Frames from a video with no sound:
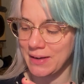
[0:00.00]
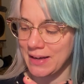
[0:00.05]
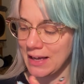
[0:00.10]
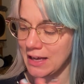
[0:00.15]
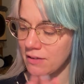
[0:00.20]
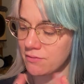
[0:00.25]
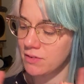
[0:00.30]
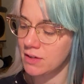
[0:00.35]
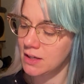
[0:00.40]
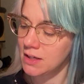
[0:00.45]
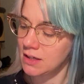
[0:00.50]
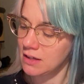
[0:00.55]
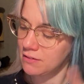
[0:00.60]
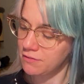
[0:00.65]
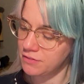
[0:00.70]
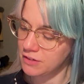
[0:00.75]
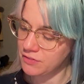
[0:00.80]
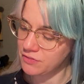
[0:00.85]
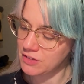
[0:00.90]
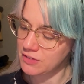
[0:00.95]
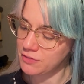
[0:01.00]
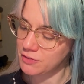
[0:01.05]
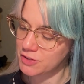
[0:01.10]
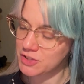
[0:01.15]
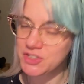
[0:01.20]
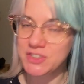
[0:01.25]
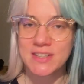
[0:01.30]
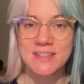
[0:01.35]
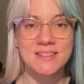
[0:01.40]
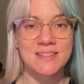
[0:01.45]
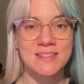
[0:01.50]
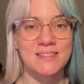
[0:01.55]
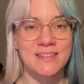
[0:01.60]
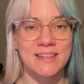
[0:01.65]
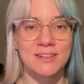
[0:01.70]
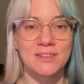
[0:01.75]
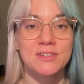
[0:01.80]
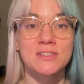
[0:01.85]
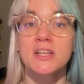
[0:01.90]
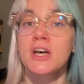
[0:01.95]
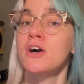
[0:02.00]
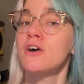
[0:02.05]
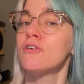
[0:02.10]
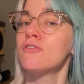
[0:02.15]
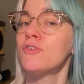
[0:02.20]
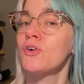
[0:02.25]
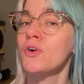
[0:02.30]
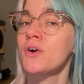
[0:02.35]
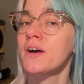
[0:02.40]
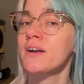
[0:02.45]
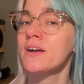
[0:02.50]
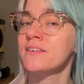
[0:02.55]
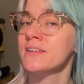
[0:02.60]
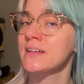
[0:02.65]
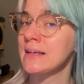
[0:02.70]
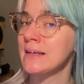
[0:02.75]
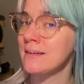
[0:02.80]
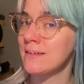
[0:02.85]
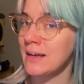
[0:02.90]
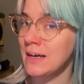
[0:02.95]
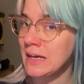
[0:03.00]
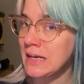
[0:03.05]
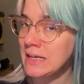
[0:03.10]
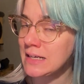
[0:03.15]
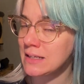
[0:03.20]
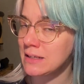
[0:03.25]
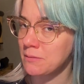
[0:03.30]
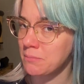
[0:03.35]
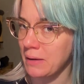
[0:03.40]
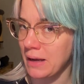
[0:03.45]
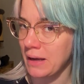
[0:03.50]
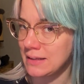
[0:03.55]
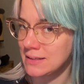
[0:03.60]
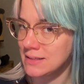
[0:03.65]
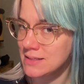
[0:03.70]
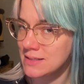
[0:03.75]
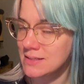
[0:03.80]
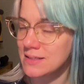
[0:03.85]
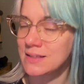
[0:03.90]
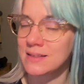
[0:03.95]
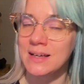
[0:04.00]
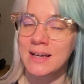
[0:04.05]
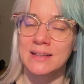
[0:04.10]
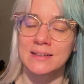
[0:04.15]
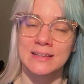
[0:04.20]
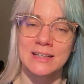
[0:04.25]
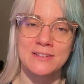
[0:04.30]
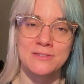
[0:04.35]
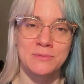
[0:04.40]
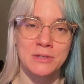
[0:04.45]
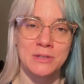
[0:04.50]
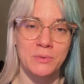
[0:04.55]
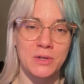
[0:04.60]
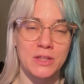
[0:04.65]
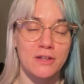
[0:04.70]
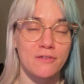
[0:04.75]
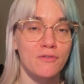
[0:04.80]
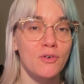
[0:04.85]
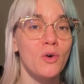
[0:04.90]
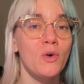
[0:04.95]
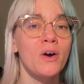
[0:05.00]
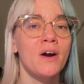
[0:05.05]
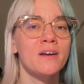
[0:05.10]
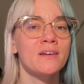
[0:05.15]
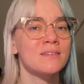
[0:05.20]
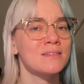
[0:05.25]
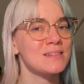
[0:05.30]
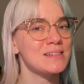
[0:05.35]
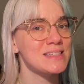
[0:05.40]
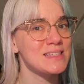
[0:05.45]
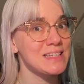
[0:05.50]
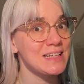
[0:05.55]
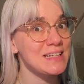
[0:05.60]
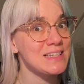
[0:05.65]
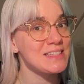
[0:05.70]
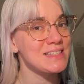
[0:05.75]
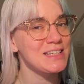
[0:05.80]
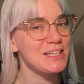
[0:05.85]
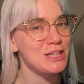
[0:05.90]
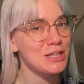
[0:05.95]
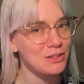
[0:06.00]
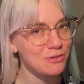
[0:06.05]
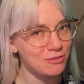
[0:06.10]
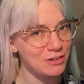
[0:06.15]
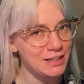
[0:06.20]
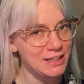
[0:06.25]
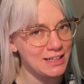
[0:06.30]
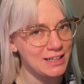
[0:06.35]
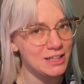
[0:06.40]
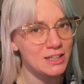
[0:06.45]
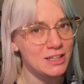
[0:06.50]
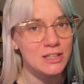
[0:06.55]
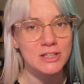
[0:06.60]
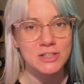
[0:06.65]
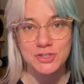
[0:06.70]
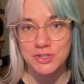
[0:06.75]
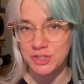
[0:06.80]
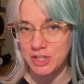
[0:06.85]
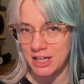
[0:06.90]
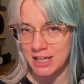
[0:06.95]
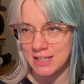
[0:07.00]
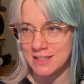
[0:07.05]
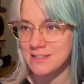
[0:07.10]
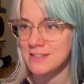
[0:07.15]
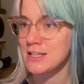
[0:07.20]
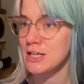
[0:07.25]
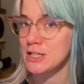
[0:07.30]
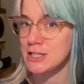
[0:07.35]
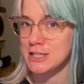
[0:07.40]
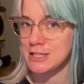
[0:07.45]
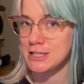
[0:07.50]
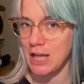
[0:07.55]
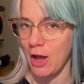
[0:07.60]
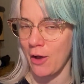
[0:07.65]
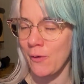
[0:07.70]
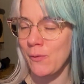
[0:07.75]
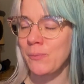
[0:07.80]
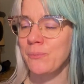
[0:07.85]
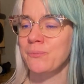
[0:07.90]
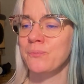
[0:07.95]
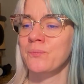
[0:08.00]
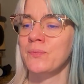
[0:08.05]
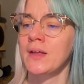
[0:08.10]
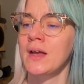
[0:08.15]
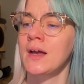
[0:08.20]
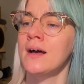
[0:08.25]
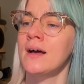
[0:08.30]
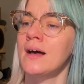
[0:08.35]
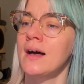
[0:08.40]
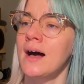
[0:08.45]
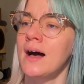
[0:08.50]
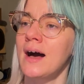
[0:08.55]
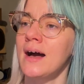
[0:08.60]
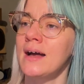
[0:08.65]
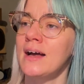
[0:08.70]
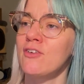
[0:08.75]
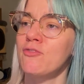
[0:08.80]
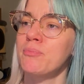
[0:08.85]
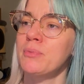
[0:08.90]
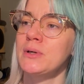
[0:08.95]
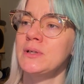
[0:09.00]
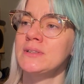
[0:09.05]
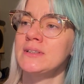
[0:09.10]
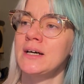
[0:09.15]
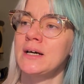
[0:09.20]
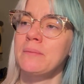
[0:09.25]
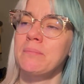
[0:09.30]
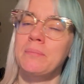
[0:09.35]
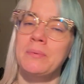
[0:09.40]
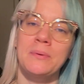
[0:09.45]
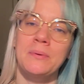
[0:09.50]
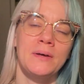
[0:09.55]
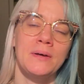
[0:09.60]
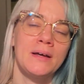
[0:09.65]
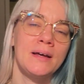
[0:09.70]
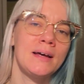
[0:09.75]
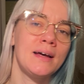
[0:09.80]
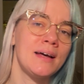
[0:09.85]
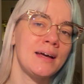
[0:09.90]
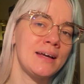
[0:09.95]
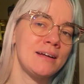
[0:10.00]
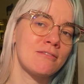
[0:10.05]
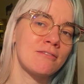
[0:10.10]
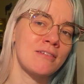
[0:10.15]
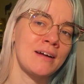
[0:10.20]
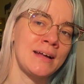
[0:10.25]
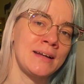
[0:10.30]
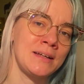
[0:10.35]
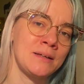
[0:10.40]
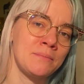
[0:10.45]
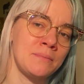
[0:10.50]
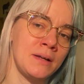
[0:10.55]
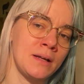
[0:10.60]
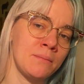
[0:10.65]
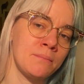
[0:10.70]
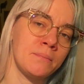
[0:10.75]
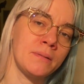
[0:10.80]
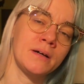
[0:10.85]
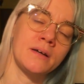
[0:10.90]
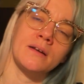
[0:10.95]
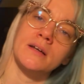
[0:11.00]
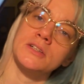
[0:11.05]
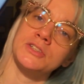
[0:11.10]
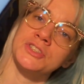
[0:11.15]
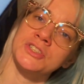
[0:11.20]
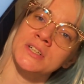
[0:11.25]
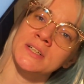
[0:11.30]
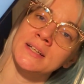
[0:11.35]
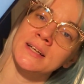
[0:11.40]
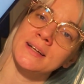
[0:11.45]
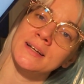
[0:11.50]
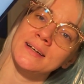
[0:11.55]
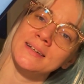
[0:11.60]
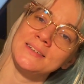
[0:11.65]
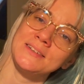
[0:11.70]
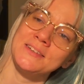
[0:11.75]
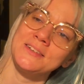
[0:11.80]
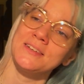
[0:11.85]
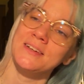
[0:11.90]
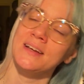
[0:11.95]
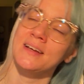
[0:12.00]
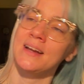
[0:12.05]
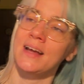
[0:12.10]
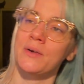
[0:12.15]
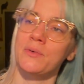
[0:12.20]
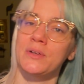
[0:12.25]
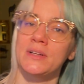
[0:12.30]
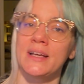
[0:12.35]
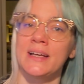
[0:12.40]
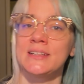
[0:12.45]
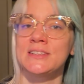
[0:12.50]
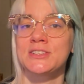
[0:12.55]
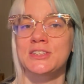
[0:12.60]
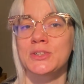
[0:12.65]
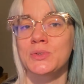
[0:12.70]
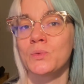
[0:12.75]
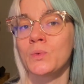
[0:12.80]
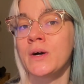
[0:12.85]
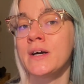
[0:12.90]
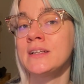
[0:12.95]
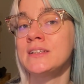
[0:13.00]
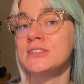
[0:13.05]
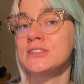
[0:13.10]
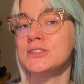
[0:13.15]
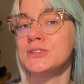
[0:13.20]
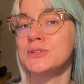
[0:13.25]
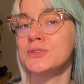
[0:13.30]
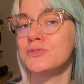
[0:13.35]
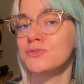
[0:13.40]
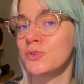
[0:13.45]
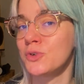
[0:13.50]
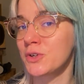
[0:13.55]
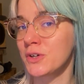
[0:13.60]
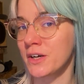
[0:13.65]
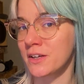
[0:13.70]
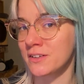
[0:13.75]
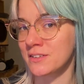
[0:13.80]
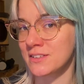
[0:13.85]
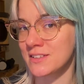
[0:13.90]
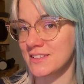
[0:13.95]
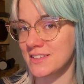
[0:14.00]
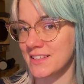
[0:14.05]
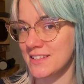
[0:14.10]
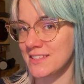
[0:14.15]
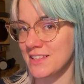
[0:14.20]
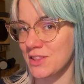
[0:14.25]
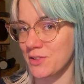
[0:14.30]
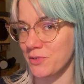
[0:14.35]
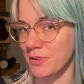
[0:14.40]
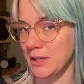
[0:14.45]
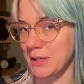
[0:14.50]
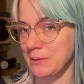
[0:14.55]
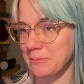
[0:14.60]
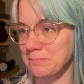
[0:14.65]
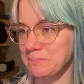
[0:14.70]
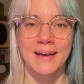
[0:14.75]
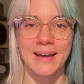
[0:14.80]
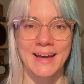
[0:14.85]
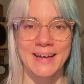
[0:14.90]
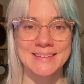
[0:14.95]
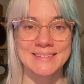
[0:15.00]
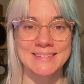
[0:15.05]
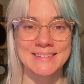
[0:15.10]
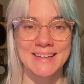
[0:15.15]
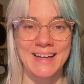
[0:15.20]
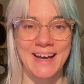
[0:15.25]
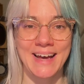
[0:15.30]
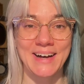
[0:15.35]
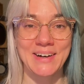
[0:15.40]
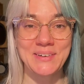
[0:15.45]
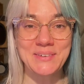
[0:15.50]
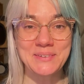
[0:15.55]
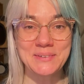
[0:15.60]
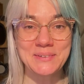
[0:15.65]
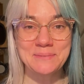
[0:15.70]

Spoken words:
have 54 shades in singles, 409 in palettes. That leaves me with 463 shades. So I have pulled up a random number generator and I will enter 1 to 463. And now,